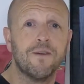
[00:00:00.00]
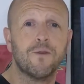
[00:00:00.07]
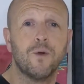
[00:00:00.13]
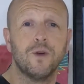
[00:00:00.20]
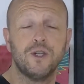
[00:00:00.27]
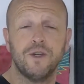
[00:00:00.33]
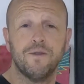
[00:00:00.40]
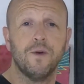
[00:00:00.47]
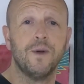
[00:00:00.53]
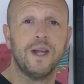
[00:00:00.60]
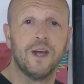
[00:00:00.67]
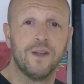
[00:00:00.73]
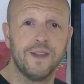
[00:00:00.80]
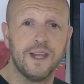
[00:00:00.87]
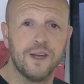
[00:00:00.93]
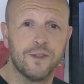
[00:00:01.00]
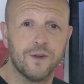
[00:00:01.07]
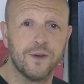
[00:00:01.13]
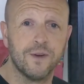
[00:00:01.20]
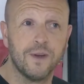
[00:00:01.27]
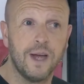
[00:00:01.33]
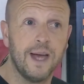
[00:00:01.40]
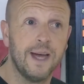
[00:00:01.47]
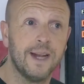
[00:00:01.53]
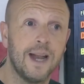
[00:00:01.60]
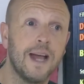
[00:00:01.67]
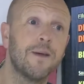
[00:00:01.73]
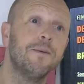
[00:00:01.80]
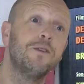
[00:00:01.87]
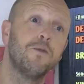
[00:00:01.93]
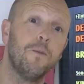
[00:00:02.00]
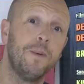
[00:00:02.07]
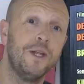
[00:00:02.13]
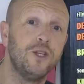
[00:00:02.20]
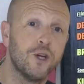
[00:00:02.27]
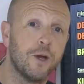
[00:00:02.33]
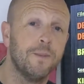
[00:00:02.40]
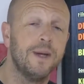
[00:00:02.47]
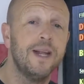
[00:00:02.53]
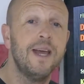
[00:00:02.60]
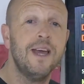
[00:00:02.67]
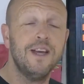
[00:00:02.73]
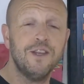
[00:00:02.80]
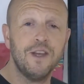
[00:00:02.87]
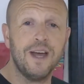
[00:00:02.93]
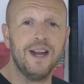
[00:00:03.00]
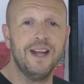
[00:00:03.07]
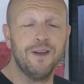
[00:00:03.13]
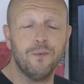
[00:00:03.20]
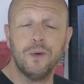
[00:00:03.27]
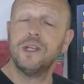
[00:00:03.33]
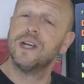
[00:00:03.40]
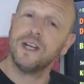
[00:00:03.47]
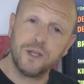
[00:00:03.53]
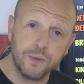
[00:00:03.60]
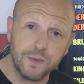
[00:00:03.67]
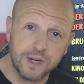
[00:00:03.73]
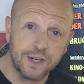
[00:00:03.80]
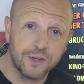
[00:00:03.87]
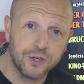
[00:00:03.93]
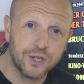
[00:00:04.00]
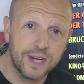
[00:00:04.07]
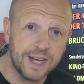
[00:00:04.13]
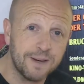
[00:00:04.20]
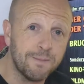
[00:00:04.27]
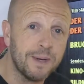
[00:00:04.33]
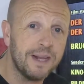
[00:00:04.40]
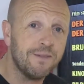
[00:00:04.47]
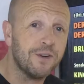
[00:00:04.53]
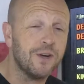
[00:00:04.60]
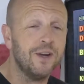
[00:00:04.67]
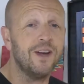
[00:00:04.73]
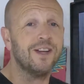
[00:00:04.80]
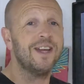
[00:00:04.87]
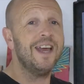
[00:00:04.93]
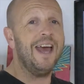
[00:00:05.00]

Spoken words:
Of course, you've only got the other language would be German, which I don't understand, believe it or not.